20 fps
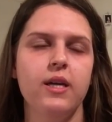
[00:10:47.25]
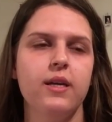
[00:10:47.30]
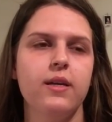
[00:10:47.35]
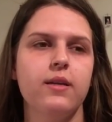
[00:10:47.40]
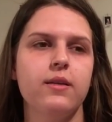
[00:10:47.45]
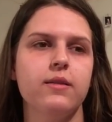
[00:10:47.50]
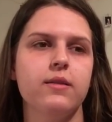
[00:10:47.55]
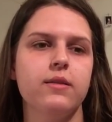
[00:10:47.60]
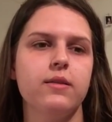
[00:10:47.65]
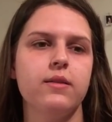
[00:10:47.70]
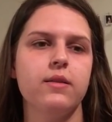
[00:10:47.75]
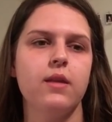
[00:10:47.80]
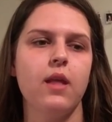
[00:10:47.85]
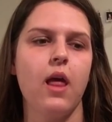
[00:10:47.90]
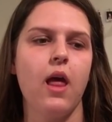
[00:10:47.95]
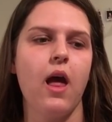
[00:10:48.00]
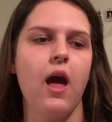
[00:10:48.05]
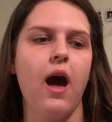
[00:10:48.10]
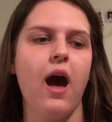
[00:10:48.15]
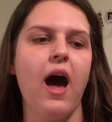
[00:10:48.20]
because
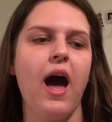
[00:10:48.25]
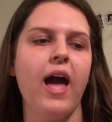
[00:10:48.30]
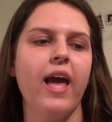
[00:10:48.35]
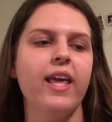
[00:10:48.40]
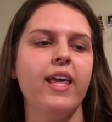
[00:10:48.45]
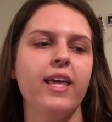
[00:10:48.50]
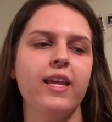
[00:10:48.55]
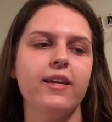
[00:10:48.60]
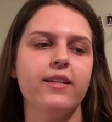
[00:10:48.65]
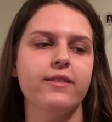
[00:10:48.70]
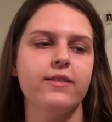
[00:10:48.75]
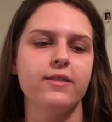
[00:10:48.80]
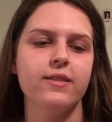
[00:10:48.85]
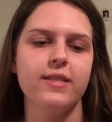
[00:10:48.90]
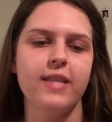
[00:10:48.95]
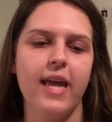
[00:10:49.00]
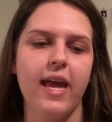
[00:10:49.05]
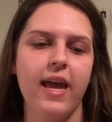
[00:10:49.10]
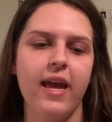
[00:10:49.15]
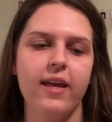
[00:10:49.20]
I can
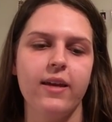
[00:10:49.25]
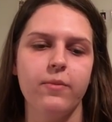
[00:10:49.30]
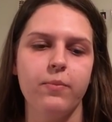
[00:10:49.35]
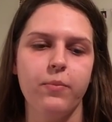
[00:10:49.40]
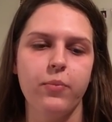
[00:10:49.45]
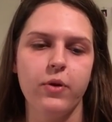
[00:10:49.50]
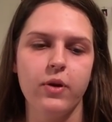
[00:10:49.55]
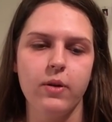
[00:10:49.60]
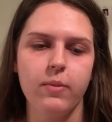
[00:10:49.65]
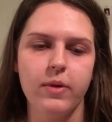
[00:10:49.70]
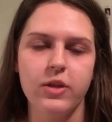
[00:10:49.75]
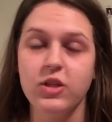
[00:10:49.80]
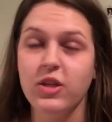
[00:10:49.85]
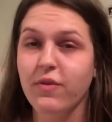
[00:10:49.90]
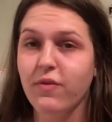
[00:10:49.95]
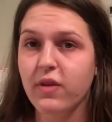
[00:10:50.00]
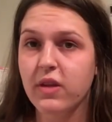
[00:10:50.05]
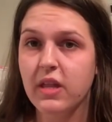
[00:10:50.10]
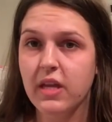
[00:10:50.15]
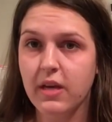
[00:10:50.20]
understand pretty much
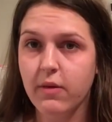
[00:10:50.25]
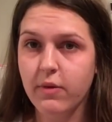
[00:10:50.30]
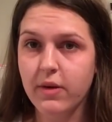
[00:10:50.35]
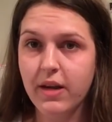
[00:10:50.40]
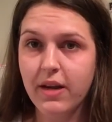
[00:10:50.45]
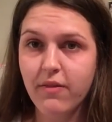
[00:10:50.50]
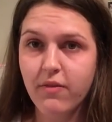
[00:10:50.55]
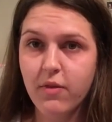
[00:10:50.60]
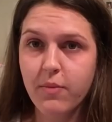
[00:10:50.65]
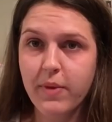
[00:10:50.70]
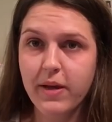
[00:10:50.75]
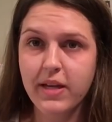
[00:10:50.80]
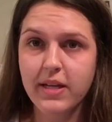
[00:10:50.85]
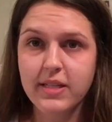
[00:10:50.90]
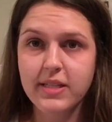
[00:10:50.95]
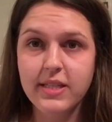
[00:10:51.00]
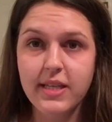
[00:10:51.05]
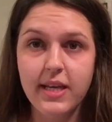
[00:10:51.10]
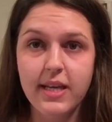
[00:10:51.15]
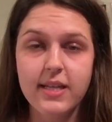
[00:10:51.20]
everything what everybody
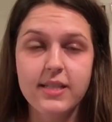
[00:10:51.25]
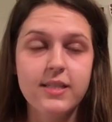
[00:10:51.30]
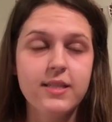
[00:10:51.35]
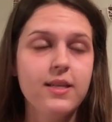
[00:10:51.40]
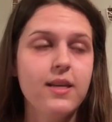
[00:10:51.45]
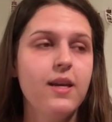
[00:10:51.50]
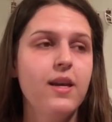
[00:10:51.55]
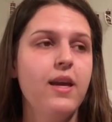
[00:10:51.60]
says,